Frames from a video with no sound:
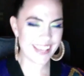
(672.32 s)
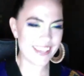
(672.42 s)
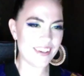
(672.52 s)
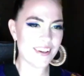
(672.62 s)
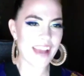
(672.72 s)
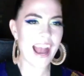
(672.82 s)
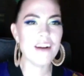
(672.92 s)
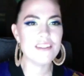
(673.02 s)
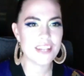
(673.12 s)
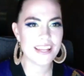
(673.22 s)
you. How
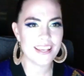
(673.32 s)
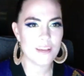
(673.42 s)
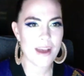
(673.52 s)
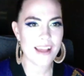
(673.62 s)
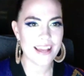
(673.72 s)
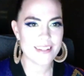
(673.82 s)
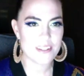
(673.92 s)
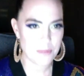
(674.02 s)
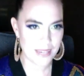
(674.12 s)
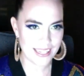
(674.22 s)
cheeky am I allowed
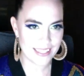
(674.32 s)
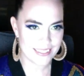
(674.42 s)
to be?